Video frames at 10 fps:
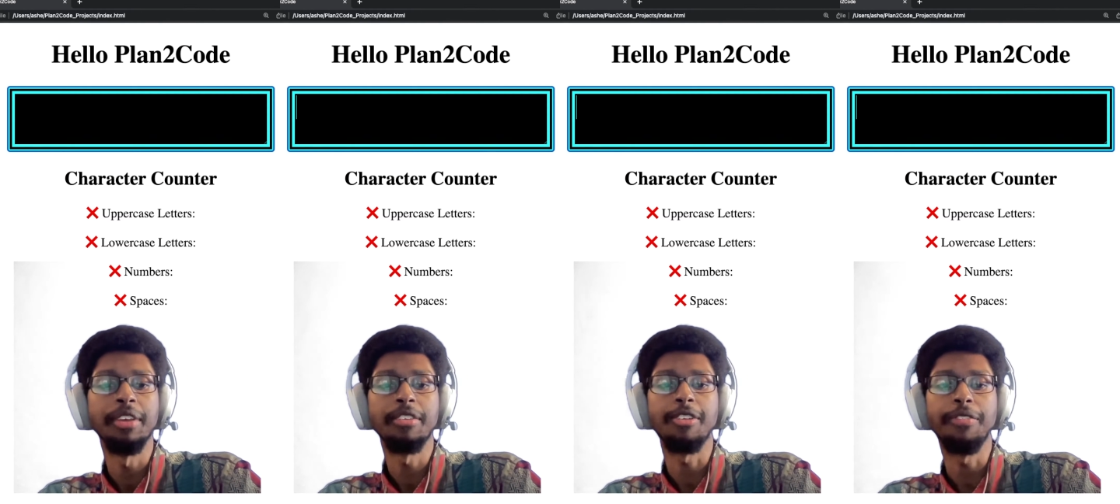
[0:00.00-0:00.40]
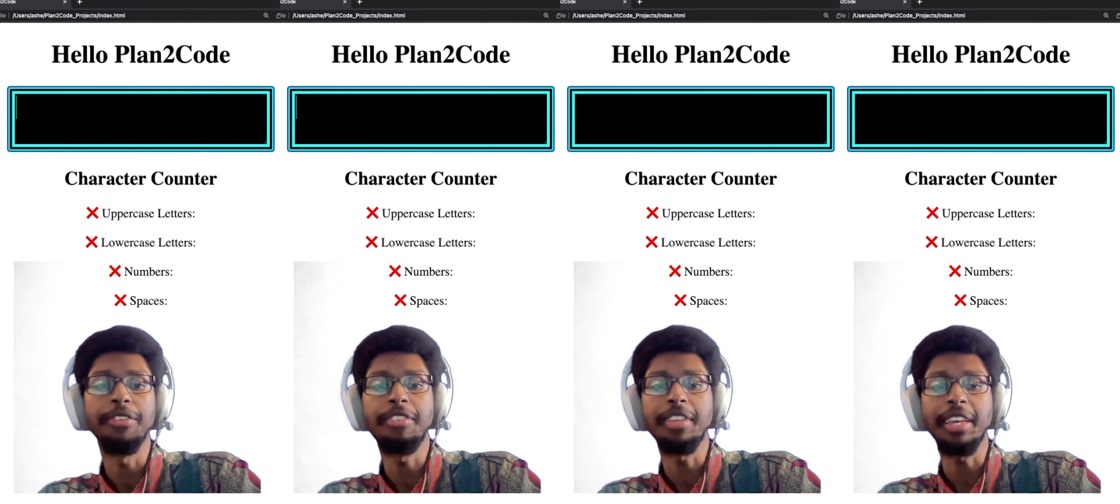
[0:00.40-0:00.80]
So if
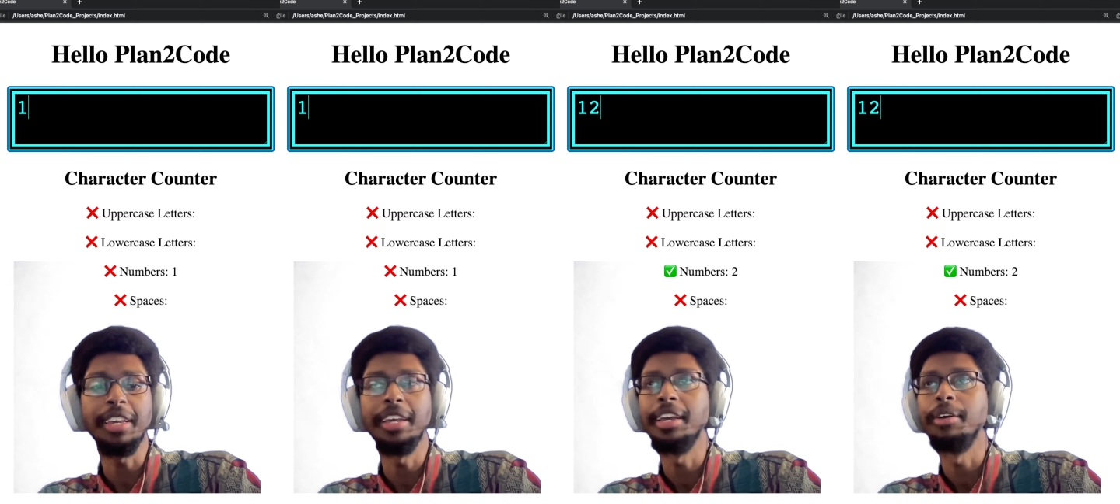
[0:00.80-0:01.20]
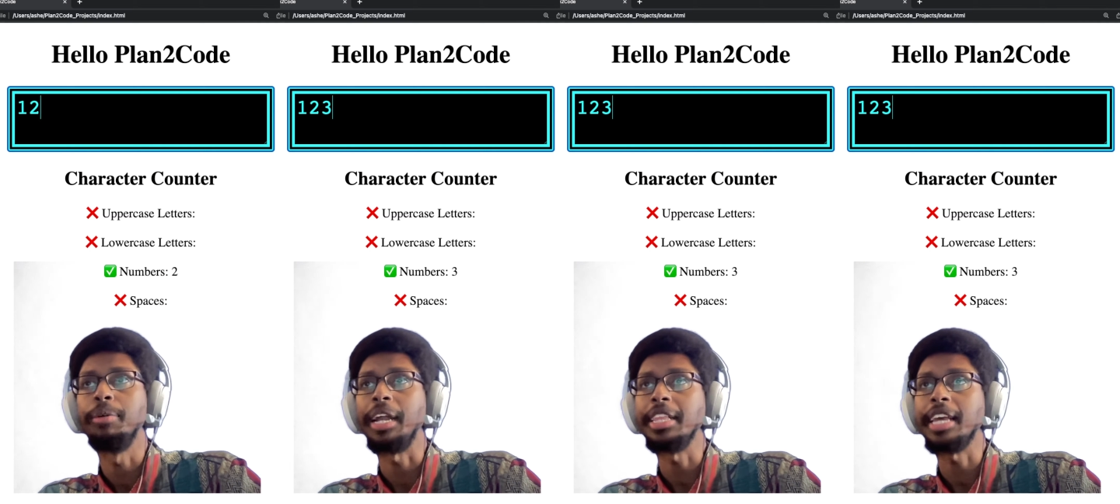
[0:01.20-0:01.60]
you see,
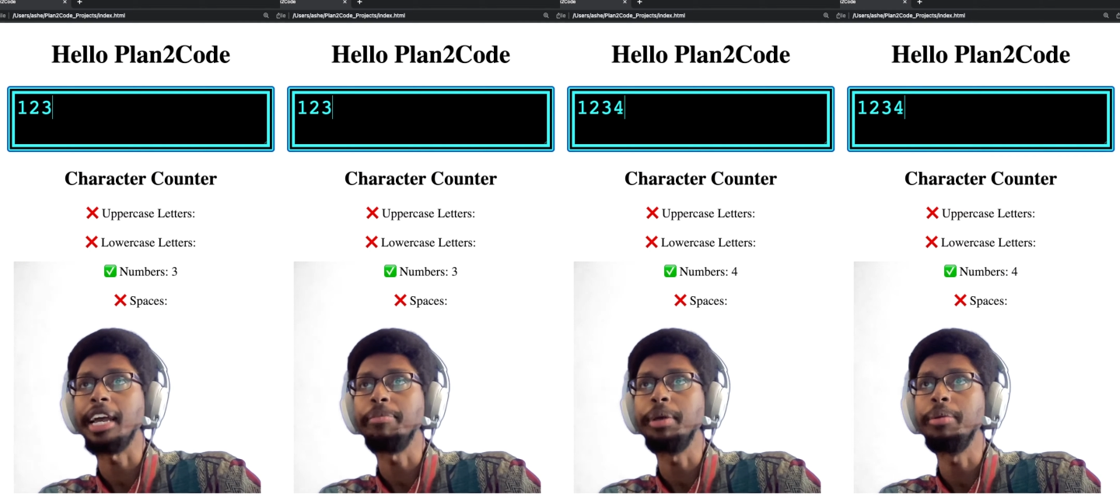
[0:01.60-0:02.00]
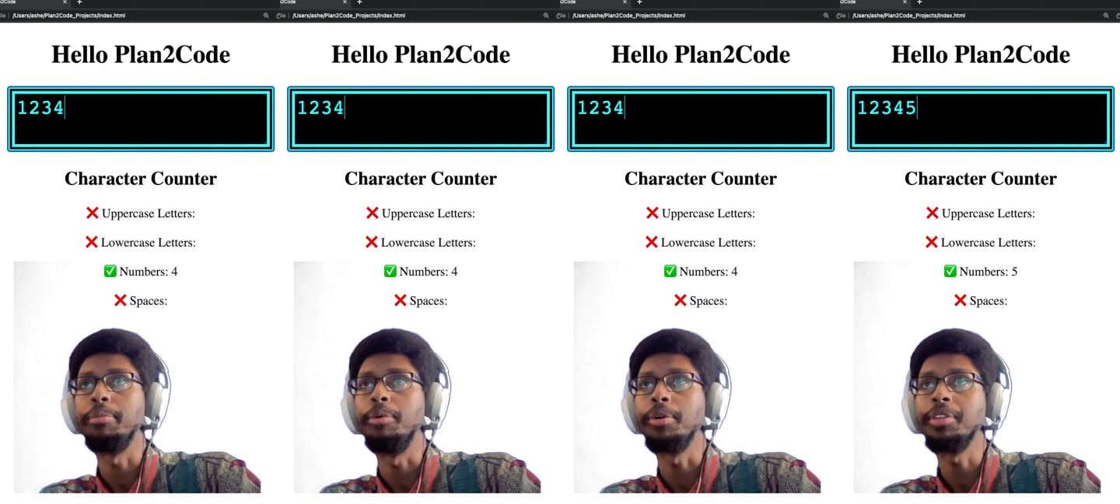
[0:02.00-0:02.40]
when I type in
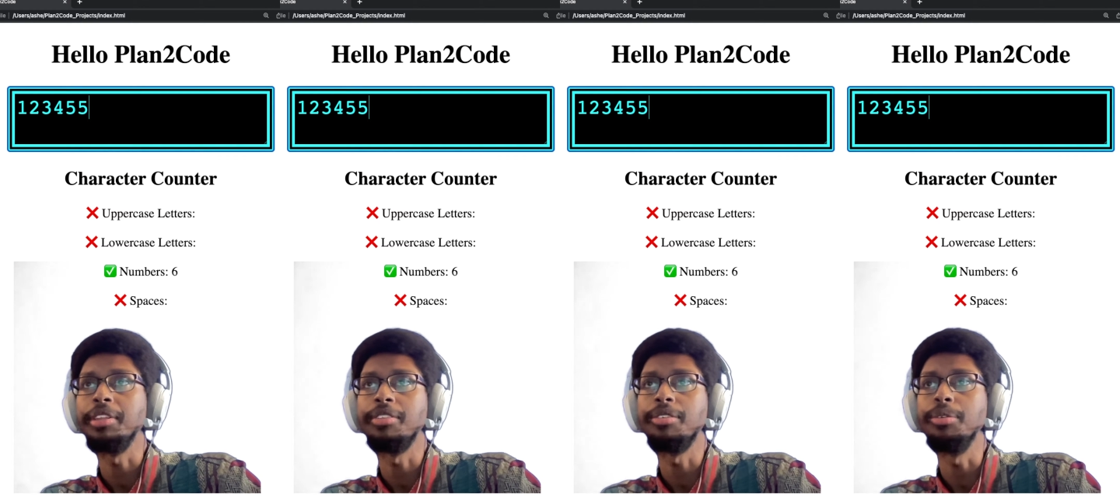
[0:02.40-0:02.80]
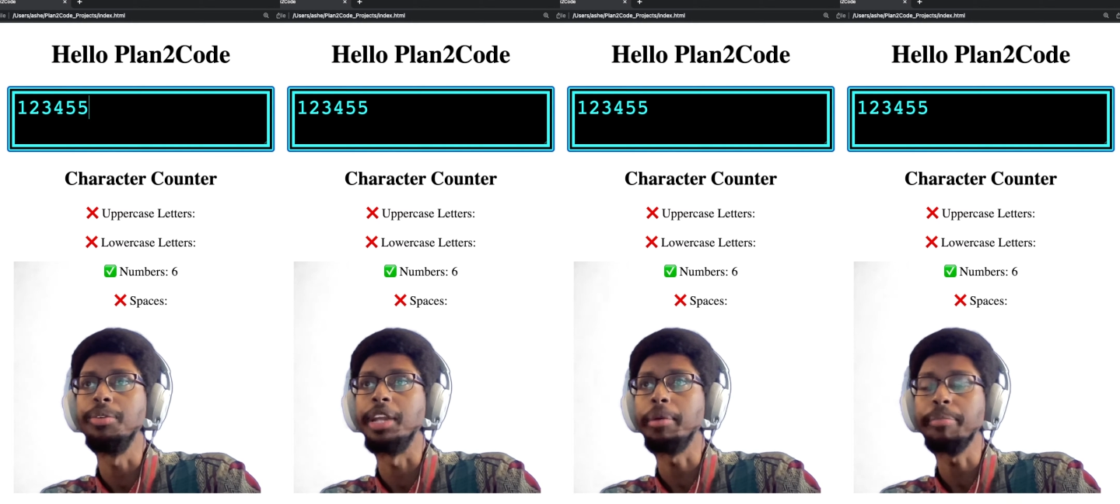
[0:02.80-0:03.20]
more than two
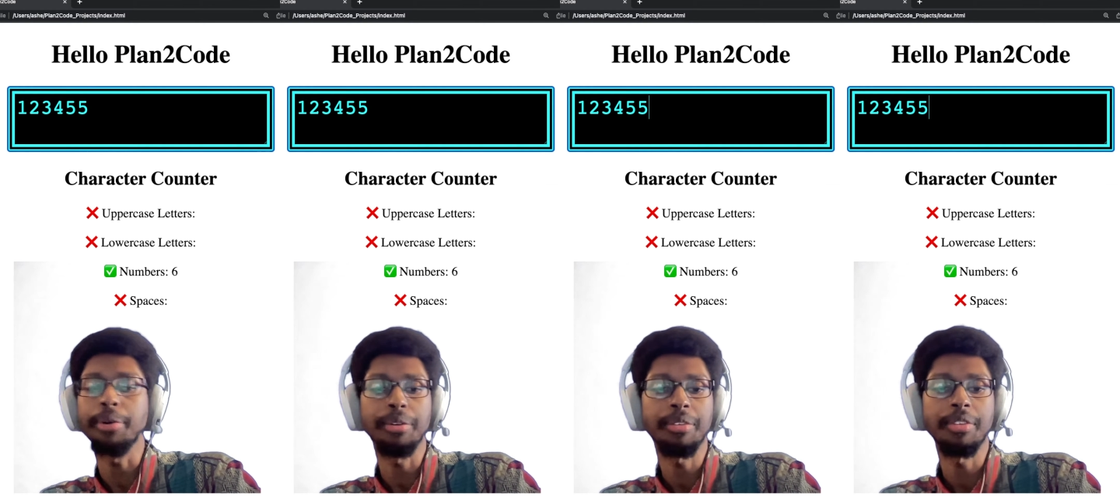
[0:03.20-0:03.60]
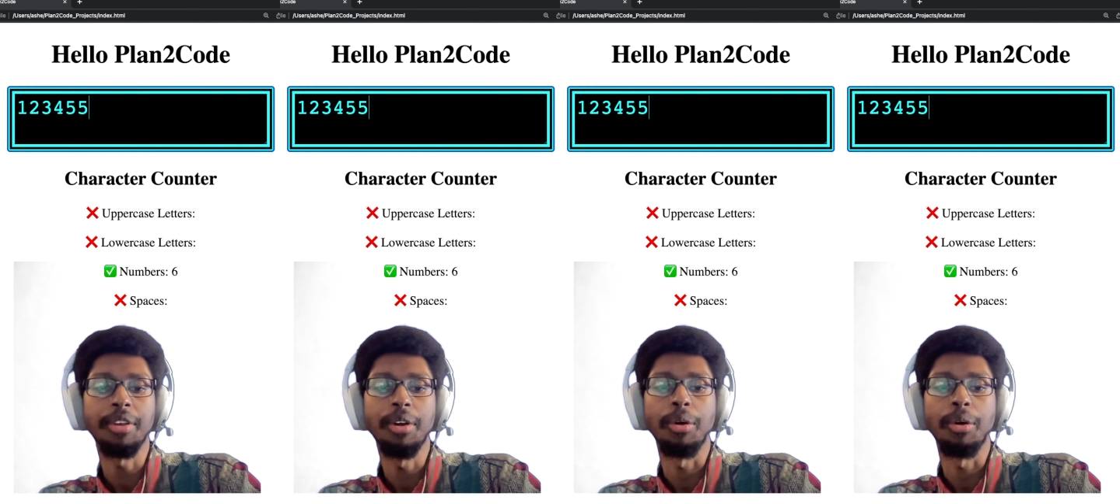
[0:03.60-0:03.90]
numbers